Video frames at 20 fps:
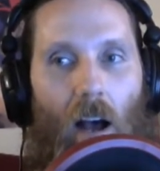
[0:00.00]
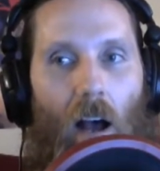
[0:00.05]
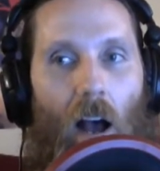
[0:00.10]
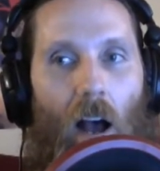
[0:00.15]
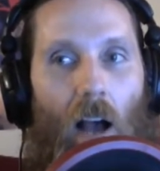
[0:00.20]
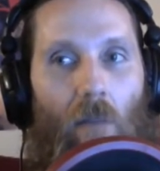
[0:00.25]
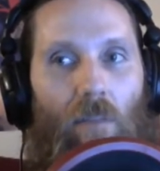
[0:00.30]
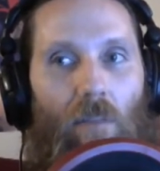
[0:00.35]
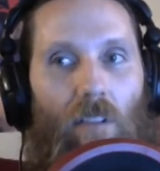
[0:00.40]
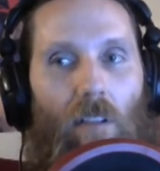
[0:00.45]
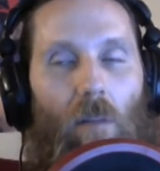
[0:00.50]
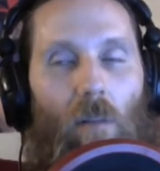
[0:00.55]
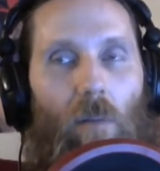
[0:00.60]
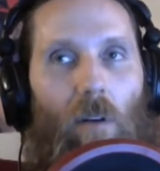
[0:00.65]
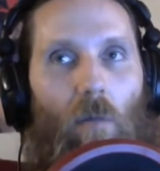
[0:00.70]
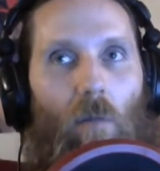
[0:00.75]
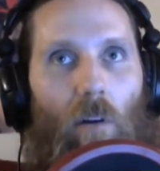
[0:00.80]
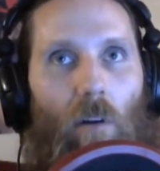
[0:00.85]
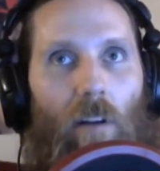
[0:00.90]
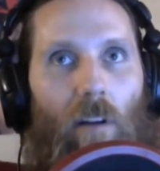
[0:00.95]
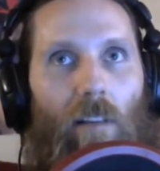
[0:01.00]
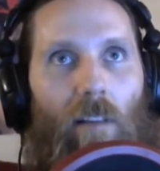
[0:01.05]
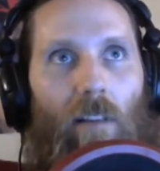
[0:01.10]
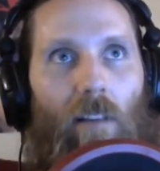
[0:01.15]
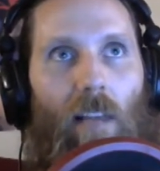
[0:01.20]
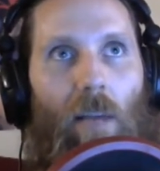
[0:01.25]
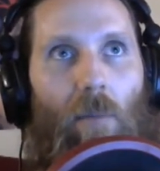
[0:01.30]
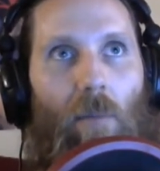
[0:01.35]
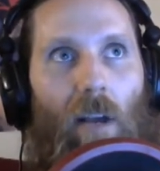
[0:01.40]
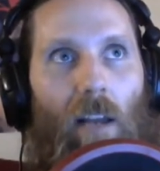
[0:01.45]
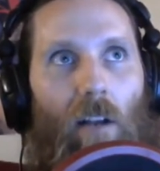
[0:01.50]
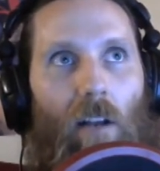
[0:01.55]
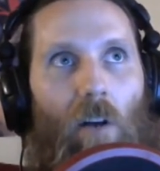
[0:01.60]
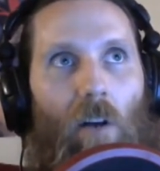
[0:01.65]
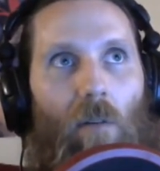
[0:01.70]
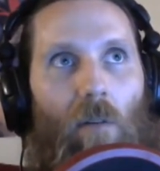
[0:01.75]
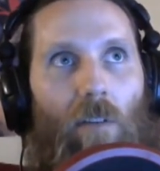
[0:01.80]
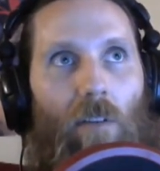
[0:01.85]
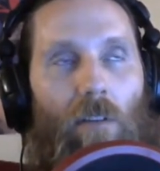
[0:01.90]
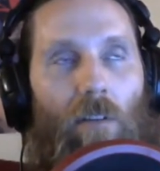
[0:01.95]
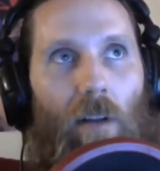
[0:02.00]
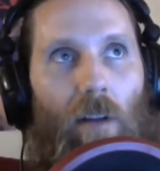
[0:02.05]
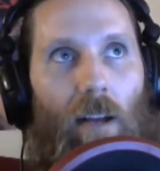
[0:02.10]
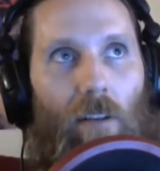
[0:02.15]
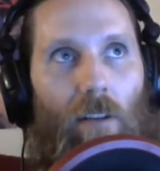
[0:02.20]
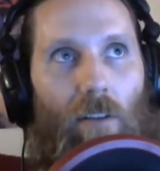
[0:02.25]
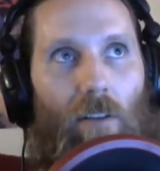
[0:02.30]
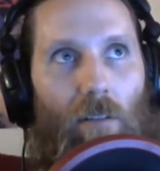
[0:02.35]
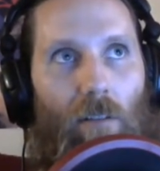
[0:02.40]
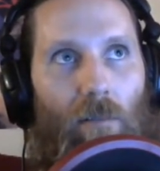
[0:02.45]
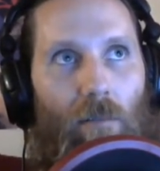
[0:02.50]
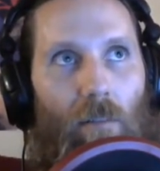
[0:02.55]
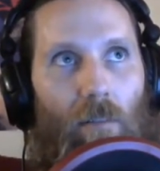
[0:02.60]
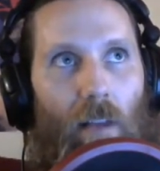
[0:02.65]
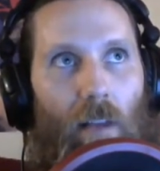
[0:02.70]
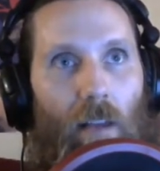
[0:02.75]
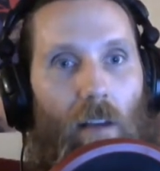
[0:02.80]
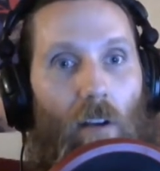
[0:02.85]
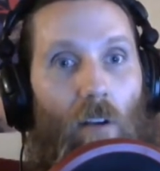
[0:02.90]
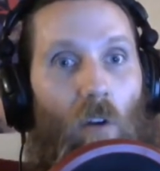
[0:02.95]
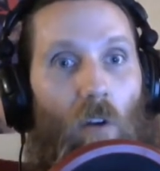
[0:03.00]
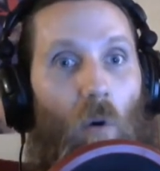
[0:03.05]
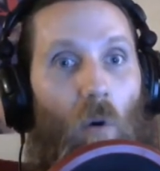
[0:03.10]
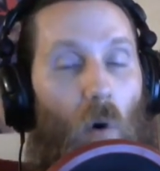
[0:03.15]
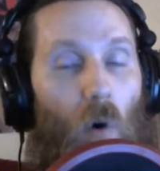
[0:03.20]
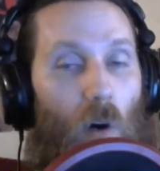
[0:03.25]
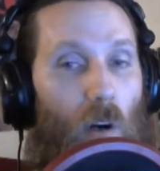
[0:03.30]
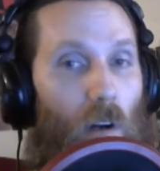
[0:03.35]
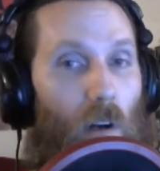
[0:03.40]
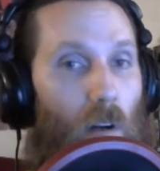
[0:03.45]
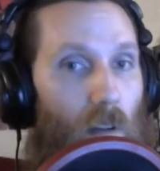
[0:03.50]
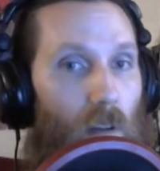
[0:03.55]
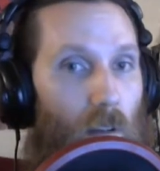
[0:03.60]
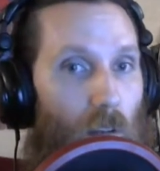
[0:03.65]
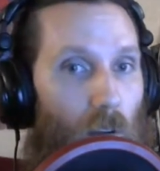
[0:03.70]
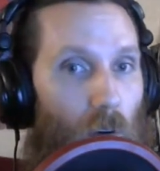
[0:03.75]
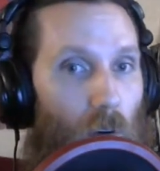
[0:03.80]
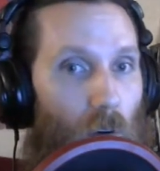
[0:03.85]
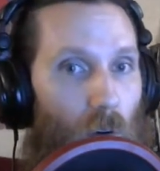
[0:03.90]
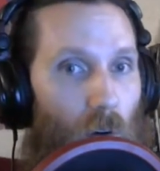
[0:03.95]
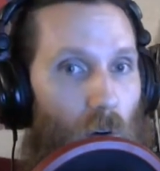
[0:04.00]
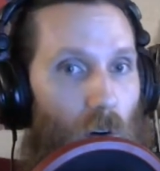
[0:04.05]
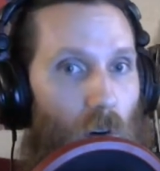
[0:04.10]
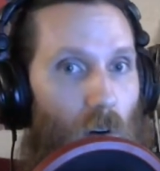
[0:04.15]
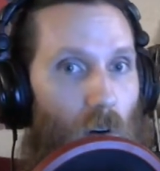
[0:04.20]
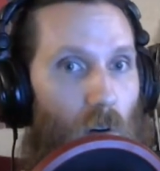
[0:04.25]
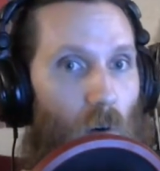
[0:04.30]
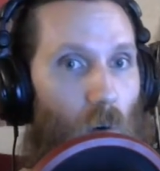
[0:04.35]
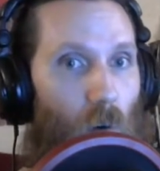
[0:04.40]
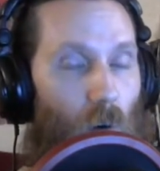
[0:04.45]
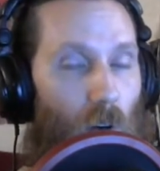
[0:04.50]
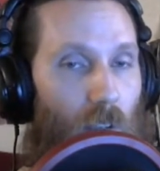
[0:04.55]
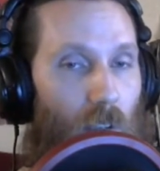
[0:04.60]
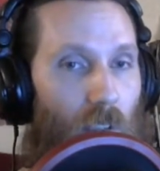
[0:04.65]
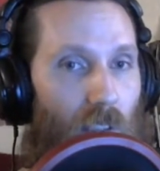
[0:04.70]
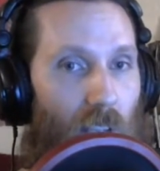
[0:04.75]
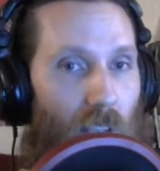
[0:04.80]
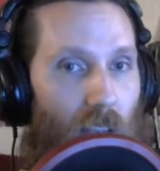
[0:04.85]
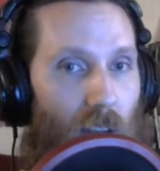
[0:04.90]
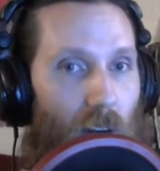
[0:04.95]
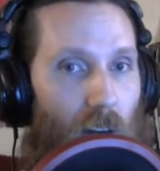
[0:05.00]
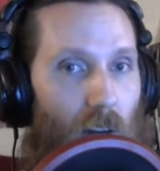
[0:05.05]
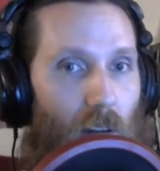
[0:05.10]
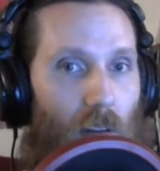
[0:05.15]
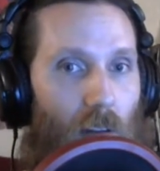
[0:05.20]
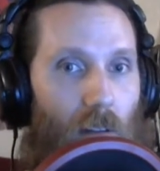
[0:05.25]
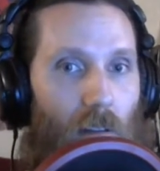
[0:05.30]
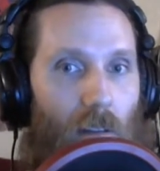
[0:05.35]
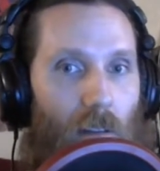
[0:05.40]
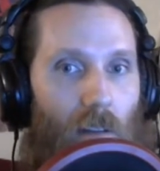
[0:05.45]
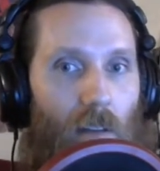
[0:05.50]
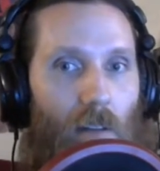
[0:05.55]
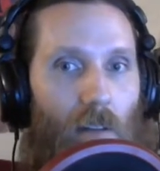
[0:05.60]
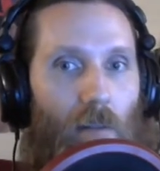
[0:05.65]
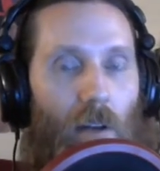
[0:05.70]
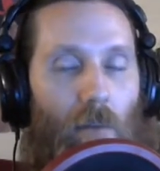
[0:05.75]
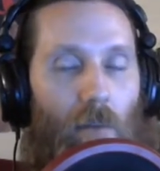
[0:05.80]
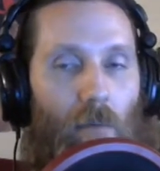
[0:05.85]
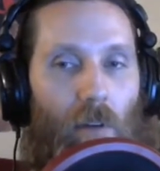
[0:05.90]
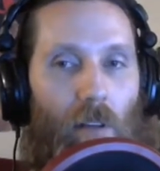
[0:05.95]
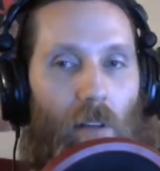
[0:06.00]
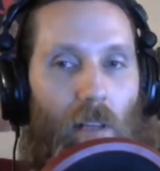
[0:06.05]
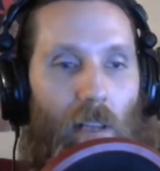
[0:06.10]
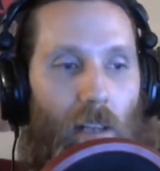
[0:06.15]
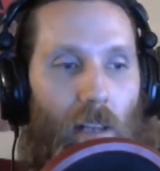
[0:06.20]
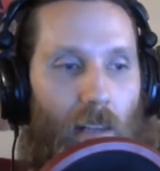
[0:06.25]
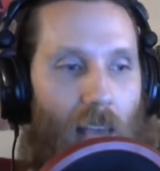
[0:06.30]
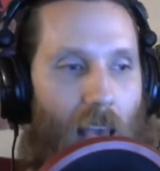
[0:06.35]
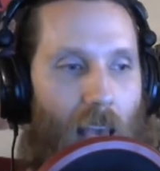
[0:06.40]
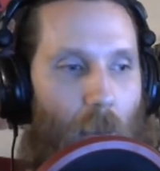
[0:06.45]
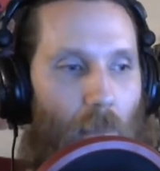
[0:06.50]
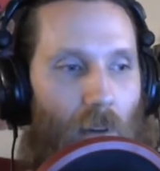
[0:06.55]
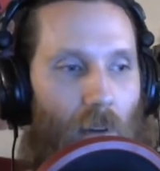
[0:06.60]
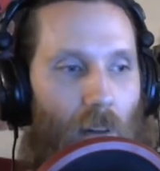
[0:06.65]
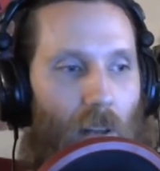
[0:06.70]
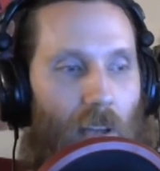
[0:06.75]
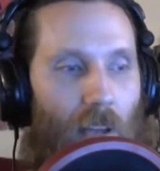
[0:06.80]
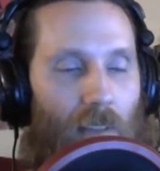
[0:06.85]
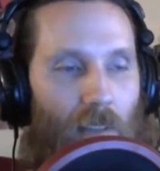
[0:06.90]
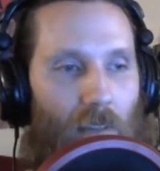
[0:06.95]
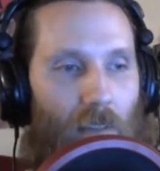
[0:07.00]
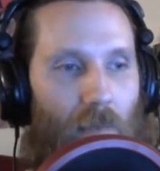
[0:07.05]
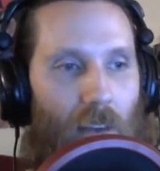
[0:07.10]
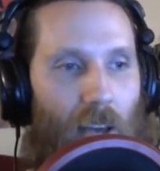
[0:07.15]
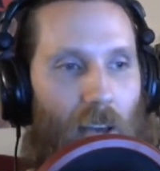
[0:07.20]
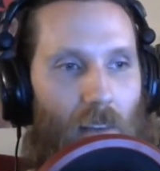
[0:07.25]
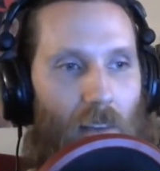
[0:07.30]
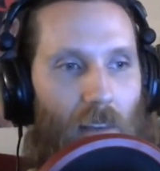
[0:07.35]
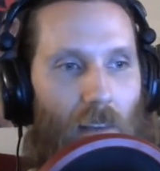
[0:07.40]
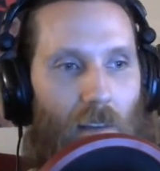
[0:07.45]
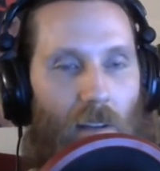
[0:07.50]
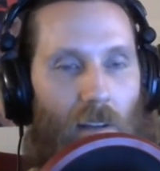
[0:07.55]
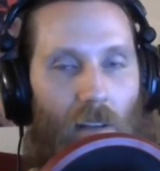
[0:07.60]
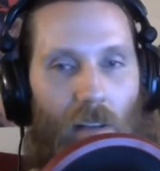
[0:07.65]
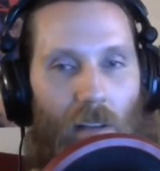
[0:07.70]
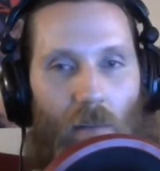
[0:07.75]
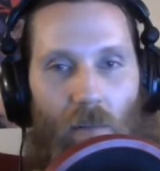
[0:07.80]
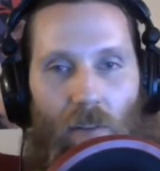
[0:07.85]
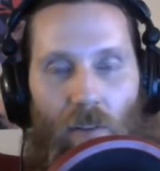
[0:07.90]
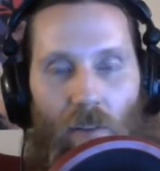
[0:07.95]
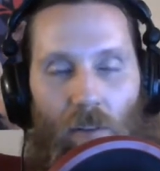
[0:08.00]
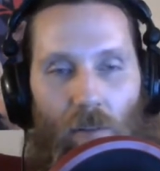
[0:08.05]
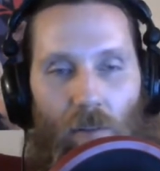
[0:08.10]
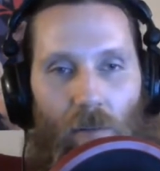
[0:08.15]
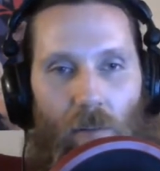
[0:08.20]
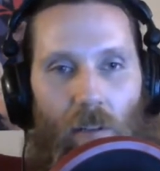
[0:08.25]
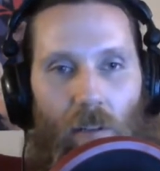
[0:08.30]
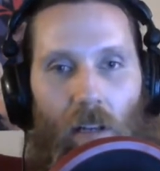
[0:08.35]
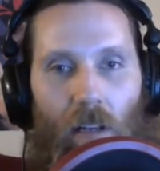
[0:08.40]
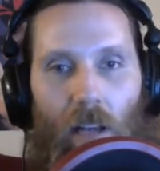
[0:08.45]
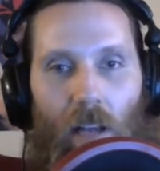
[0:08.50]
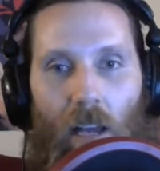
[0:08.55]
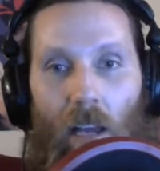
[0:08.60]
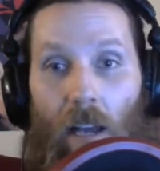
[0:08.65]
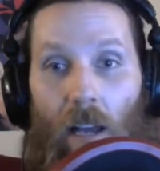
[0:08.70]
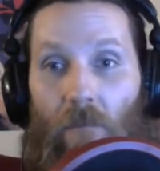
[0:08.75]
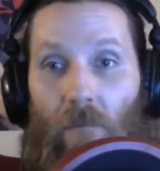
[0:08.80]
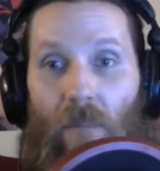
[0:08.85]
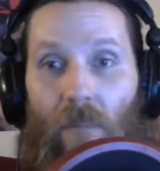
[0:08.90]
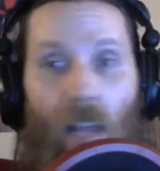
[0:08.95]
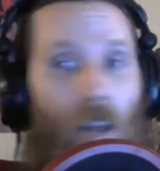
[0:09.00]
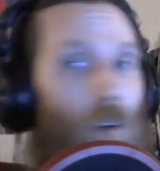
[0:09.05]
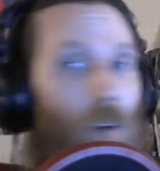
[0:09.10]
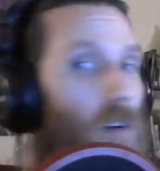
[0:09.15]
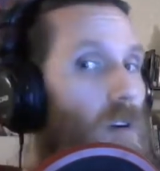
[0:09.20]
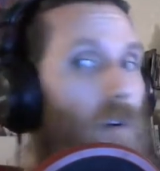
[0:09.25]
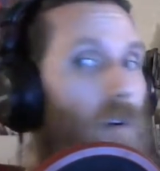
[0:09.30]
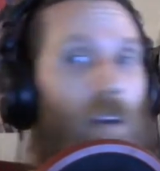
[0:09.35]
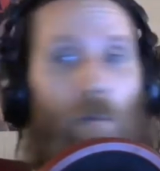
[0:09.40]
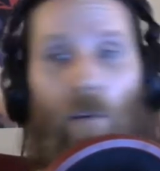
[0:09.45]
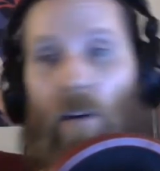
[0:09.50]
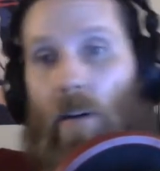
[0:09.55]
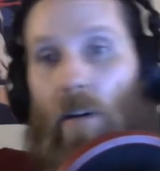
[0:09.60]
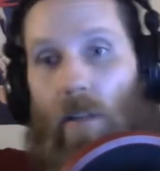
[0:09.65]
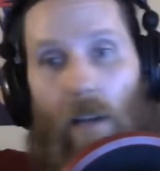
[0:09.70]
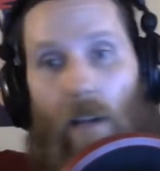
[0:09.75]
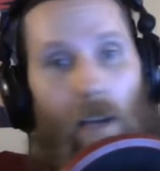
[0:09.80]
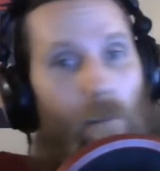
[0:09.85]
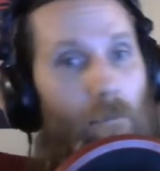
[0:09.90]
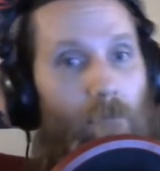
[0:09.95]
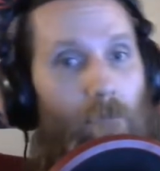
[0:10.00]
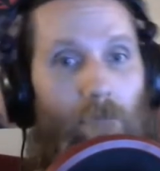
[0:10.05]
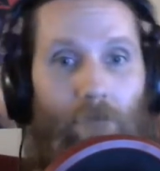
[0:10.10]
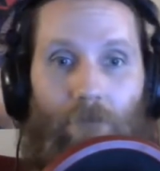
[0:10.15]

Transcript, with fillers: i was a little bit worried that they might go in the direction of like gore horror gore scare you know, and really capitalize on the fact that they're dealing with children, they don't go anywhere near that.